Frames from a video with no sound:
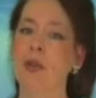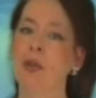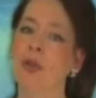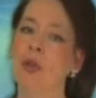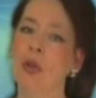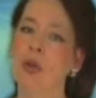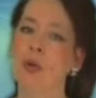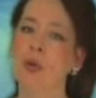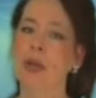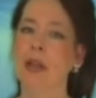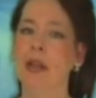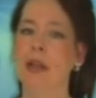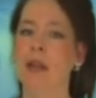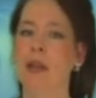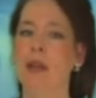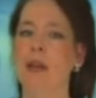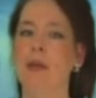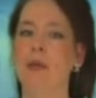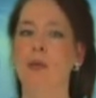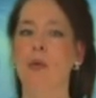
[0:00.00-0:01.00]
As you know,
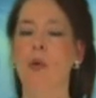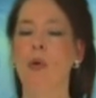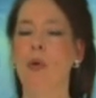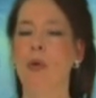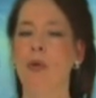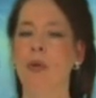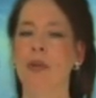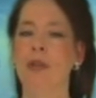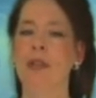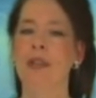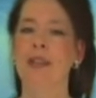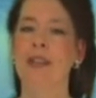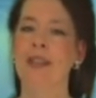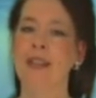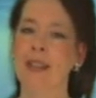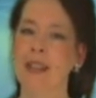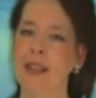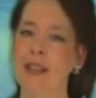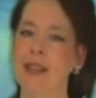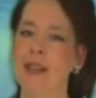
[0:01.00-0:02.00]
in the war on
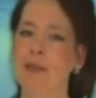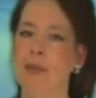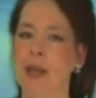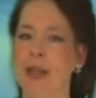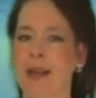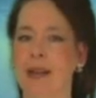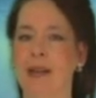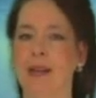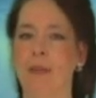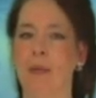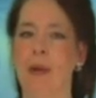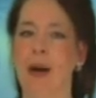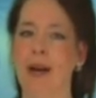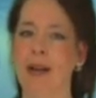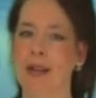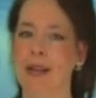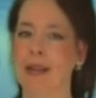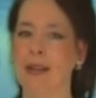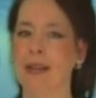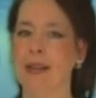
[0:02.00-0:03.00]
disease medical
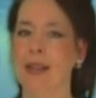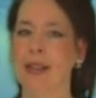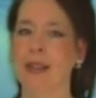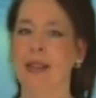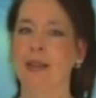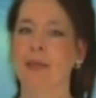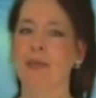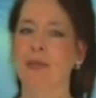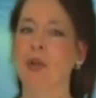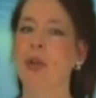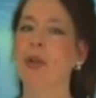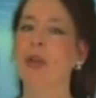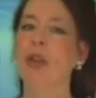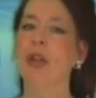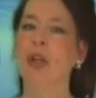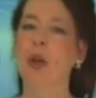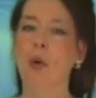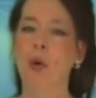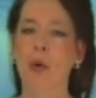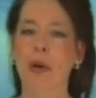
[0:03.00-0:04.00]
model,
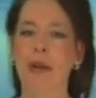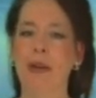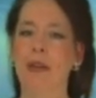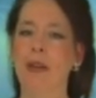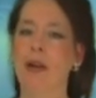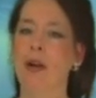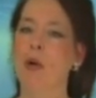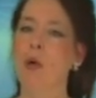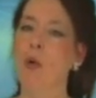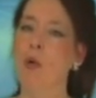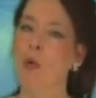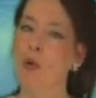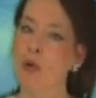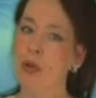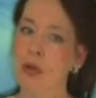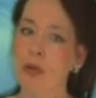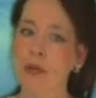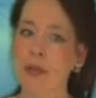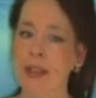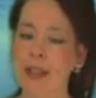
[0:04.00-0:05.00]
not knowing the
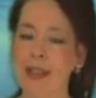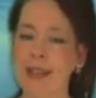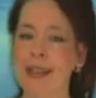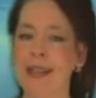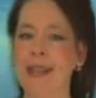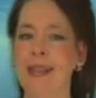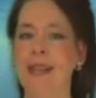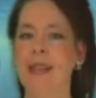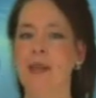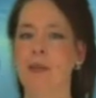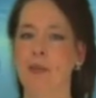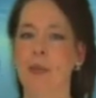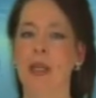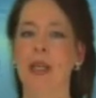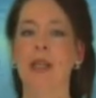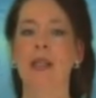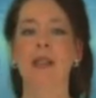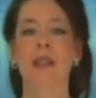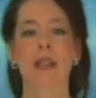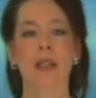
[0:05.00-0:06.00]
cause of disease
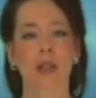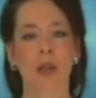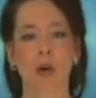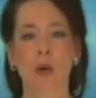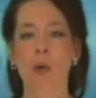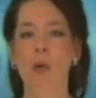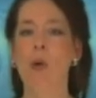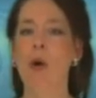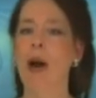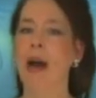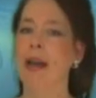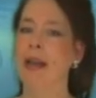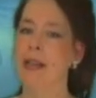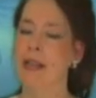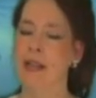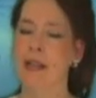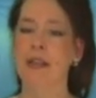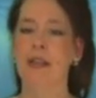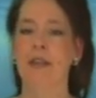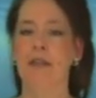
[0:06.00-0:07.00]
means no
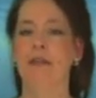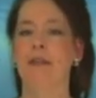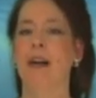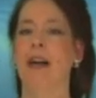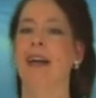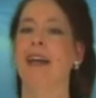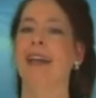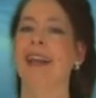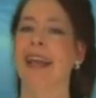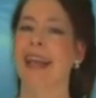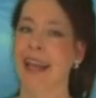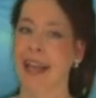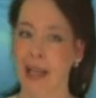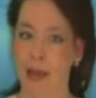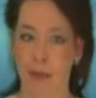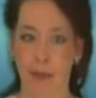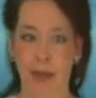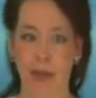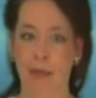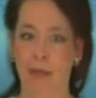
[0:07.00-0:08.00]
identified
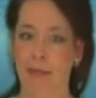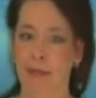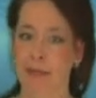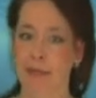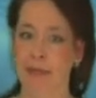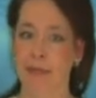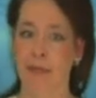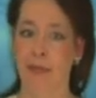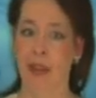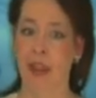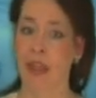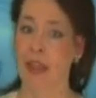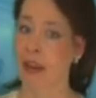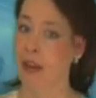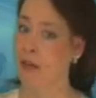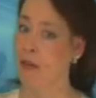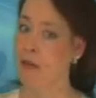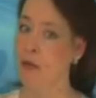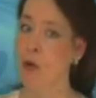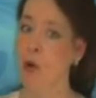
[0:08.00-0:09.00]
enemy.
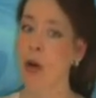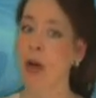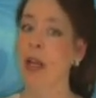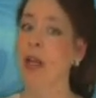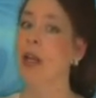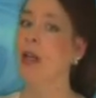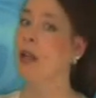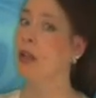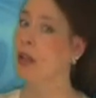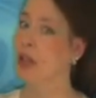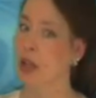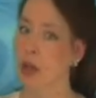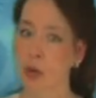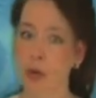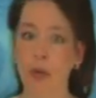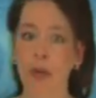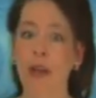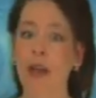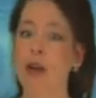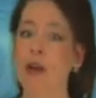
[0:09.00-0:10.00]
Therefore,
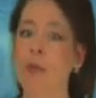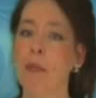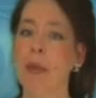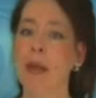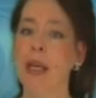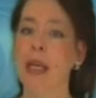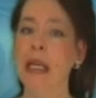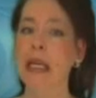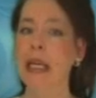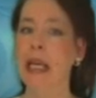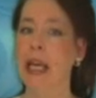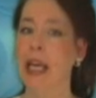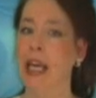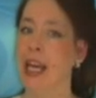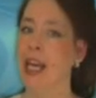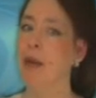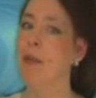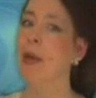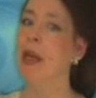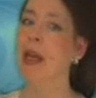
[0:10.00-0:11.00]
no therapy
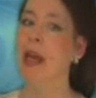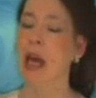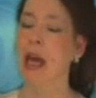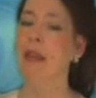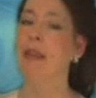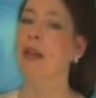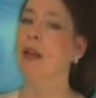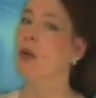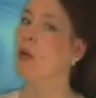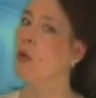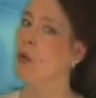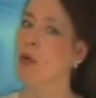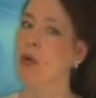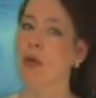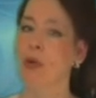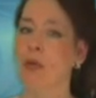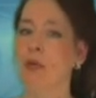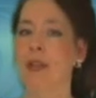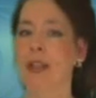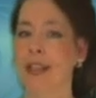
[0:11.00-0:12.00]
aiming at the
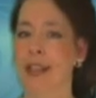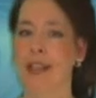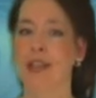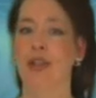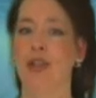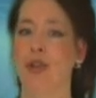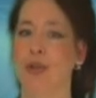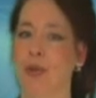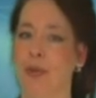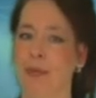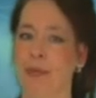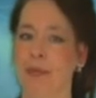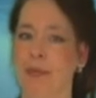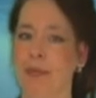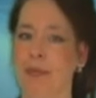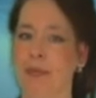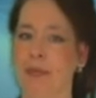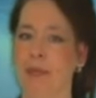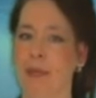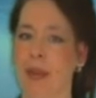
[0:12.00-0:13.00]
core of the issue.
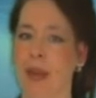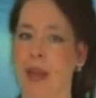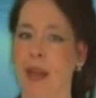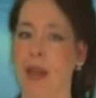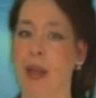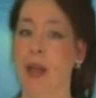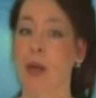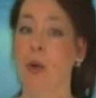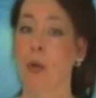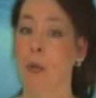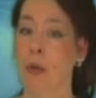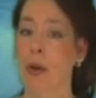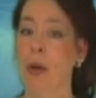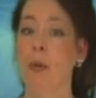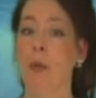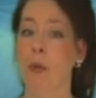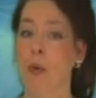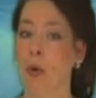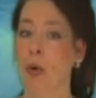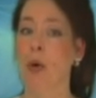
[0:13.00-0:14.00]

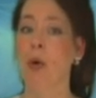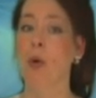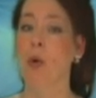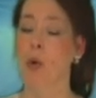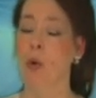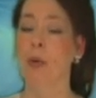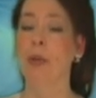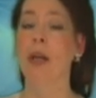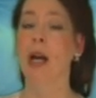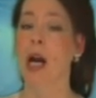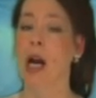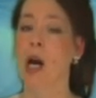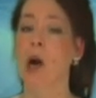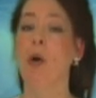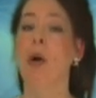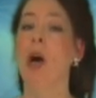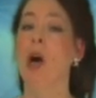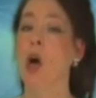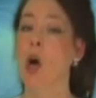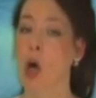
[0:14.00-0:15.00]
We were on
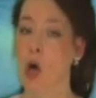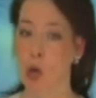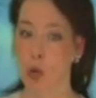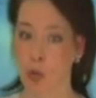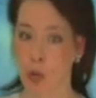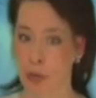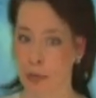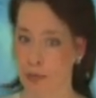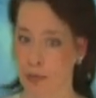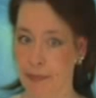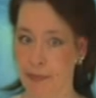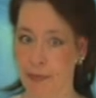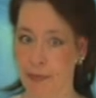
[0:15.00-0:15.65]
our own.